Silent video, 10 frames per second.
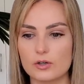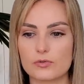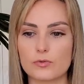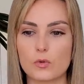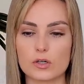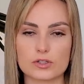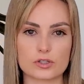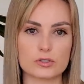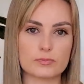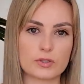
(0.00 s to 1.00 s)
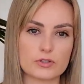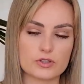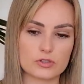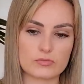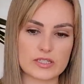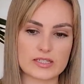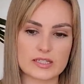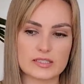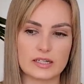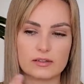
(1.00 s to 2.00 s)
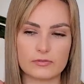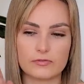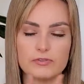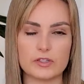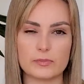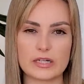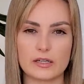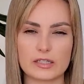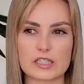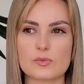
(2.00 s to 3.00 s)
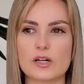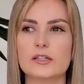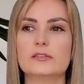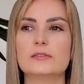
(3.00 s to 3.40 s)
for a certain personal reason, like feel me on this one.